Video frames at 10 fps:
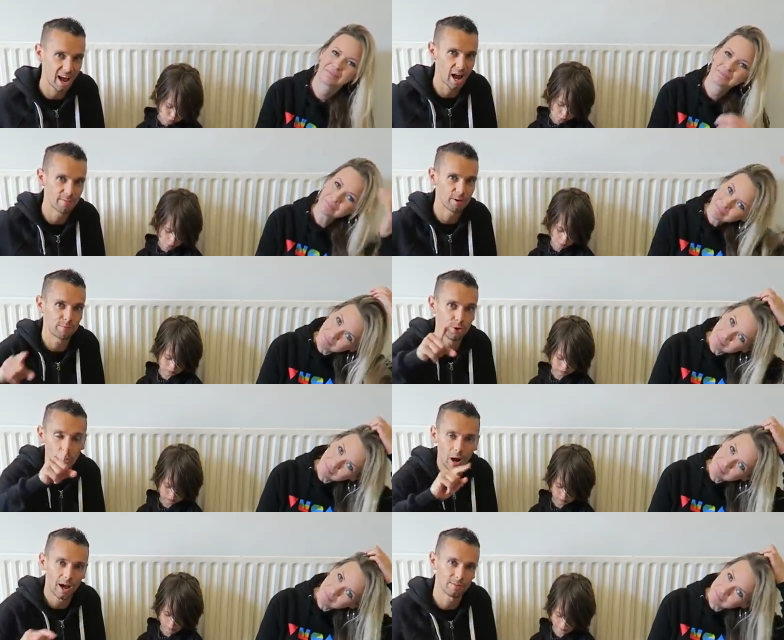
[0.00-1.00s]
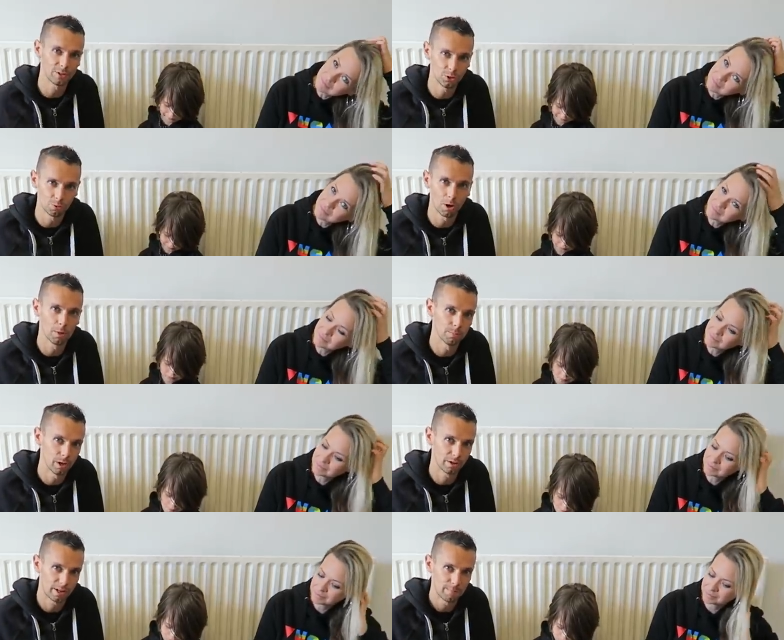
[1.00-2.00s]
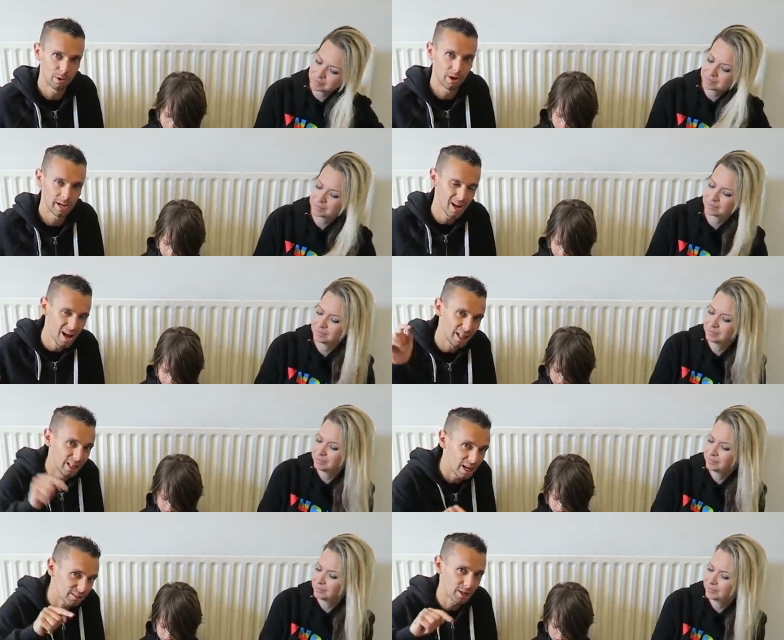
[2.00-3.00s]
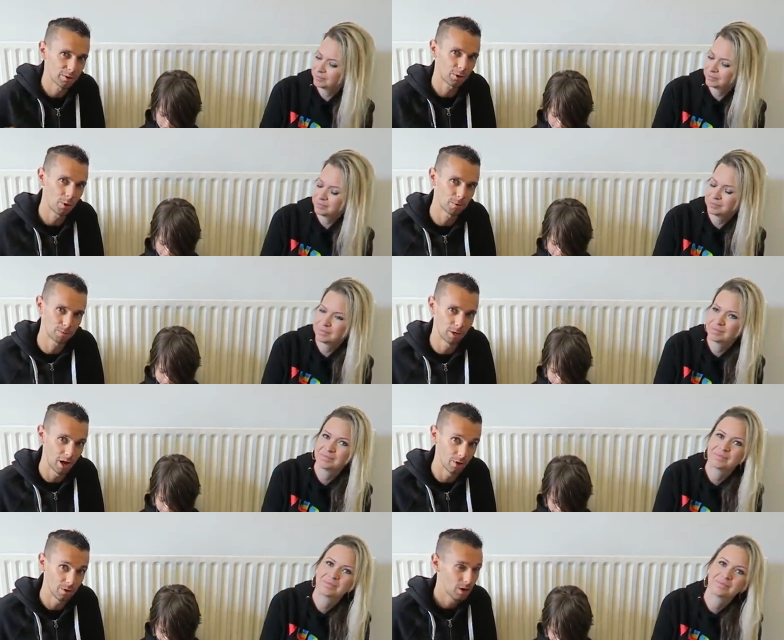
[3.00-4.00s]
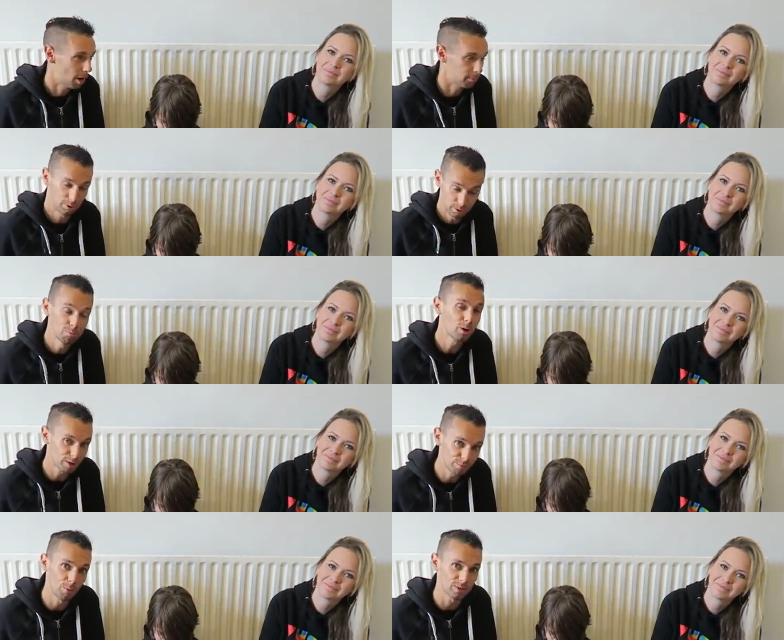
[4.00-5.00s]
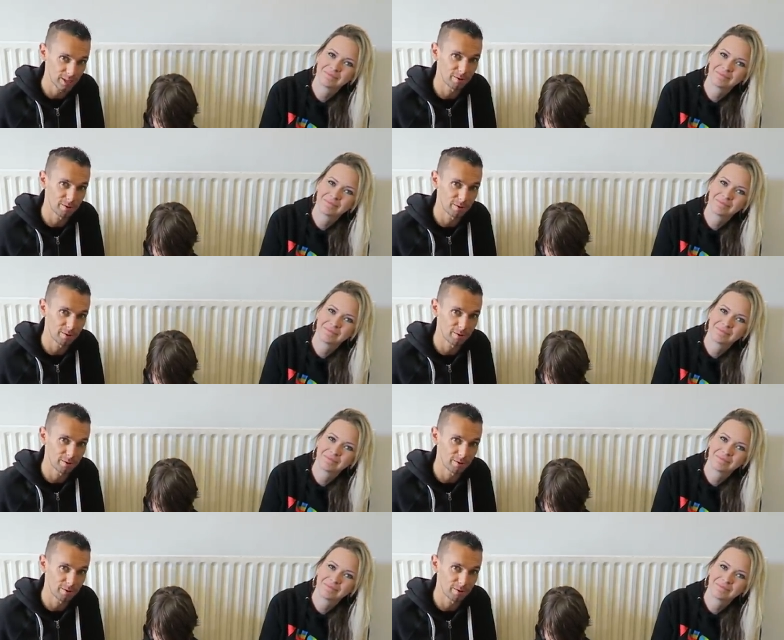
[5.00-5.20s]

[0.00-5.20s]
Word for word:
Speaker 1: have if you were having your own birthday party? Let us know in the comments below. I'm looking forward to